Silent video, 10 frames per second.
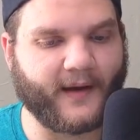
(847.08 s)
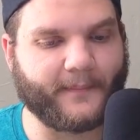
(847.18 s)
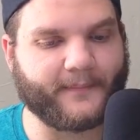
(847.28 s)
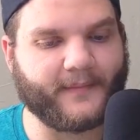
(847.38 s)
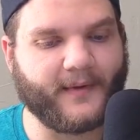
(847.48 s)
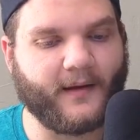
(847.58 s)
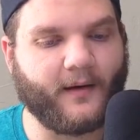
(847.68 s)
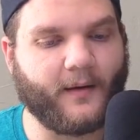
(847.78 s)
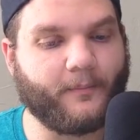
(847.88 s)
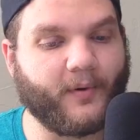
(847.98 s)
Yeah.
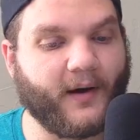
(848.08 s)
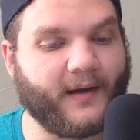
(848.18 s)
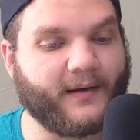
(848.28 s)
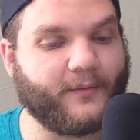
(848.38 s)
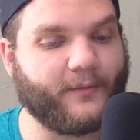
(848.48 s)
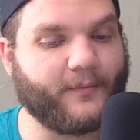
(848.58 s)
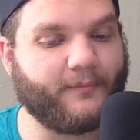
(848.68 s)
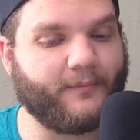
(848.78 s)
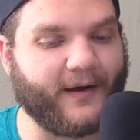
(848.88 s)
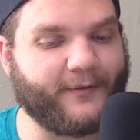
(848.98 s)
But
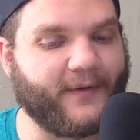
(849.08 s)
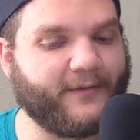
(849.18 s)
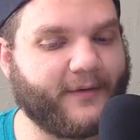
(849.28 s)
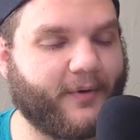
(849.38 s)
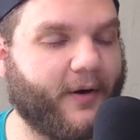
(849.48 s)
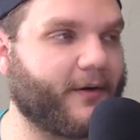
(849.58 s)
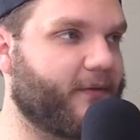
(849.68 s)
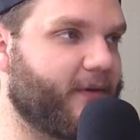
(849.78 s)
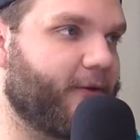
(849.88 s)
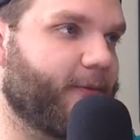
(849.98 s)
my favorite part
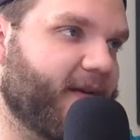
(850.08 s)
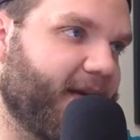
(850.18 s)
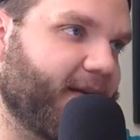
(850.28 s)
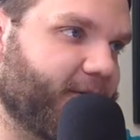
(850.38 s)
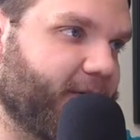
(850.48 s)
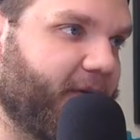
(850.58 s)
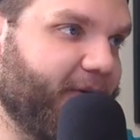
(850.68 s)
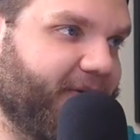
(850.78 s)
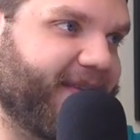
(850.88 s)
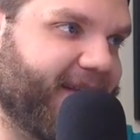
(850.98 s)
of the human nature of
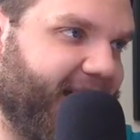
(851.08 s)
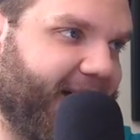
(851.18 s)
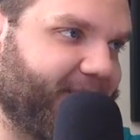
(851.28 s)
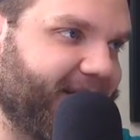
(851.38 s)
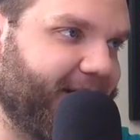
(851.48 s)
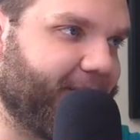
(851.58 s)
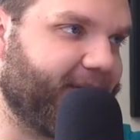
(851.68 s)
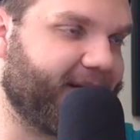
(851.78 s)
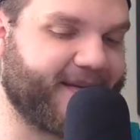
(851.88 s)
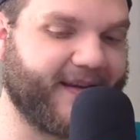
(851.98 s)
everything that happened out of
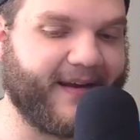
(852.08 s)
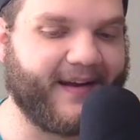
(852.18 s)
this